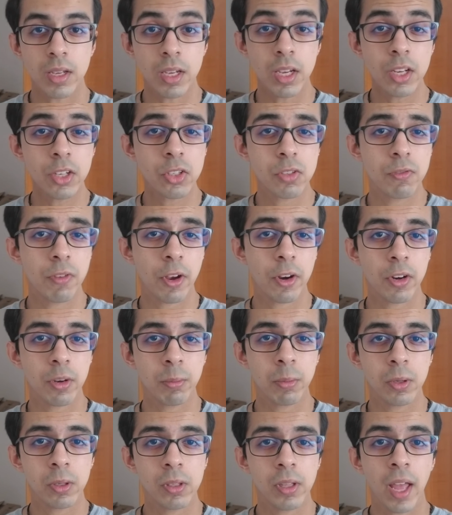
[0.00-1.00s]
Each
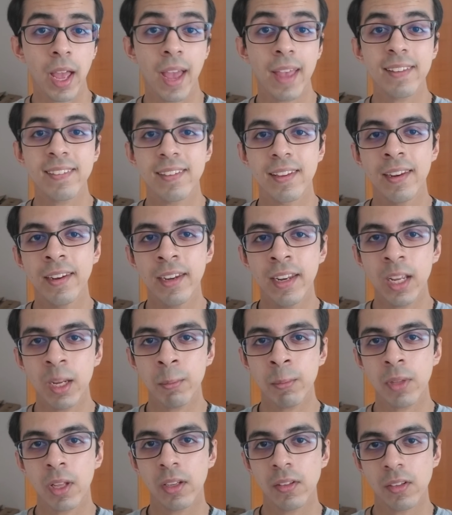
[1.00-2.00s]
variable has a
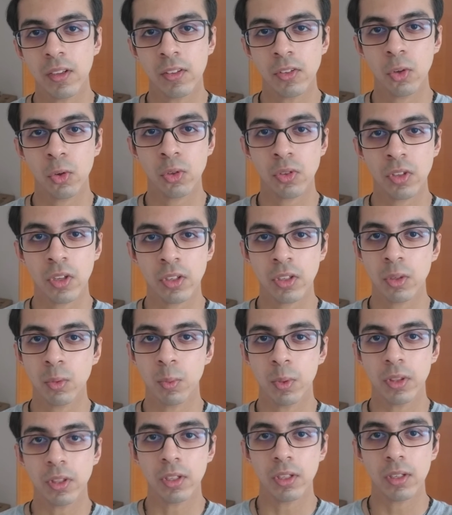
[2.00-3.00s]
name that's associated
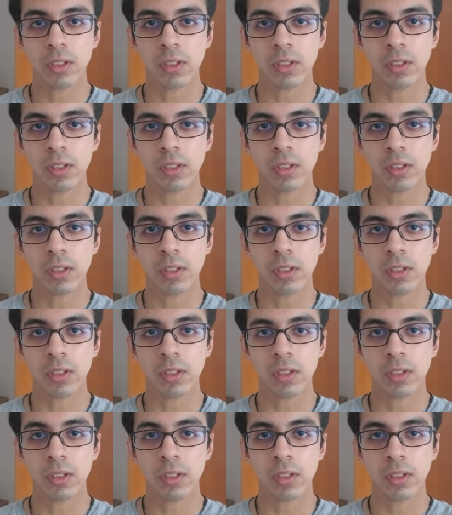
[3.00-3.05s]
with it.